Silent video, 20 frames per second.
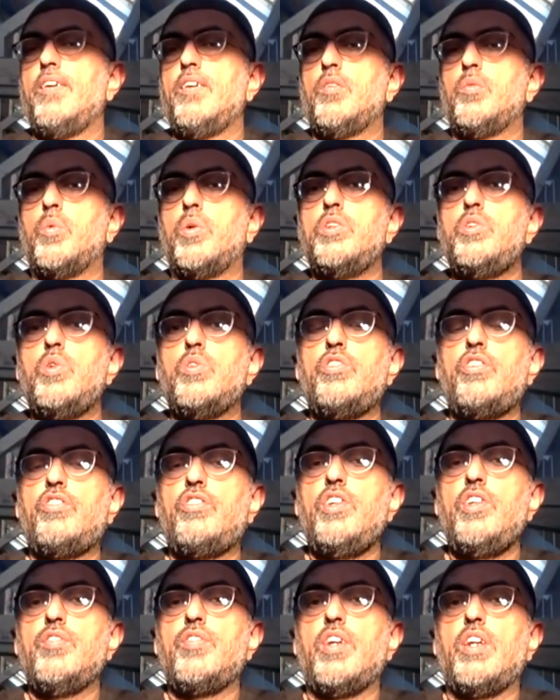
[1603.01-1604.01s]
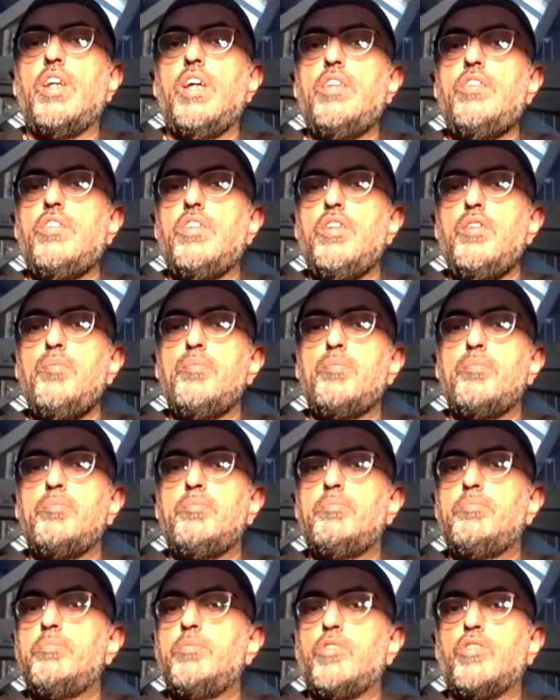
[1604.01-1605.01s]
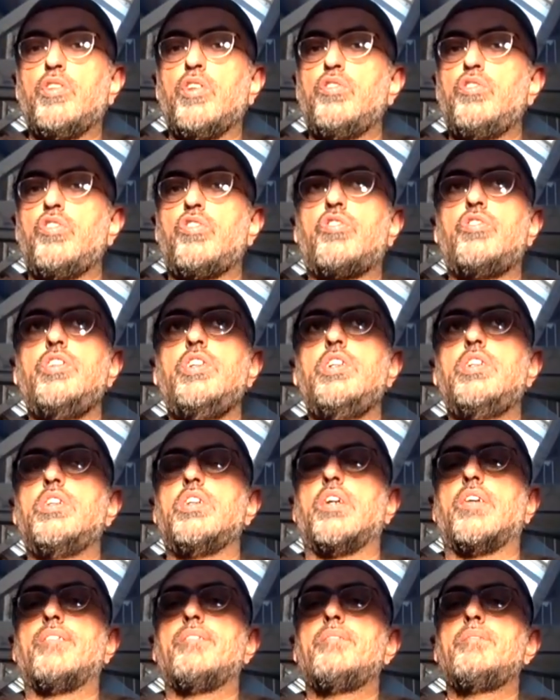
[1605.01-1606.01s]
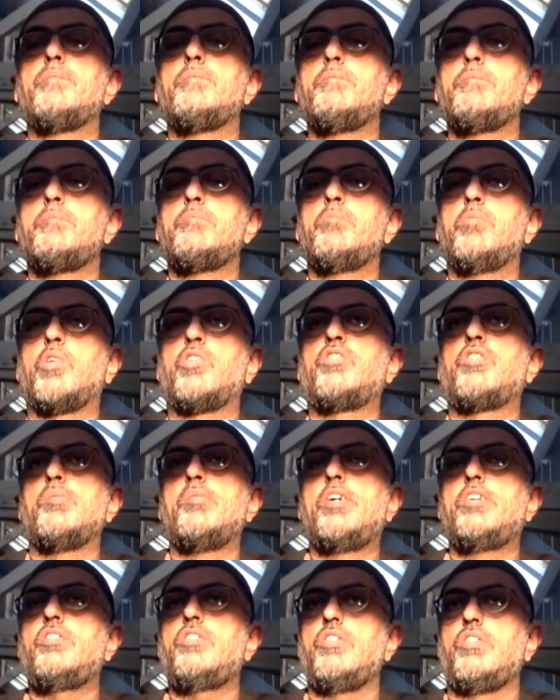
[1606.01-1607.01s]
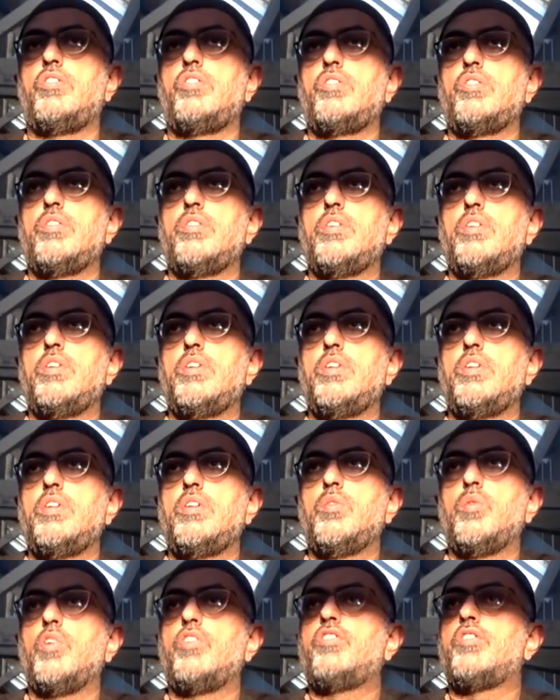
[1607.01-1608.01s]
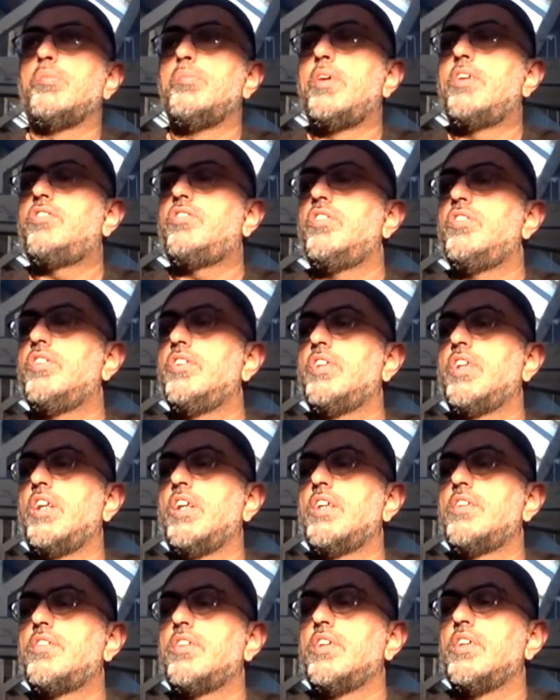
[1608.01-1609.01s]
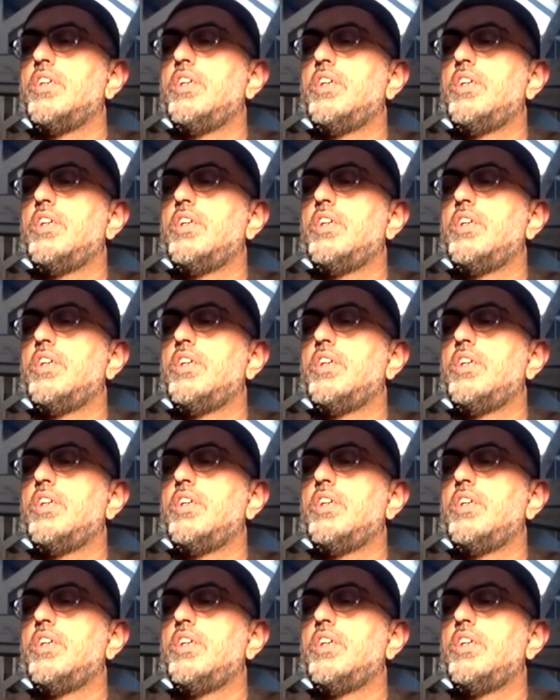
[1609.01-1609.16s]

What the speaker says: When you receive a letter, it's not just reading. What's the message? What's the message in the letter?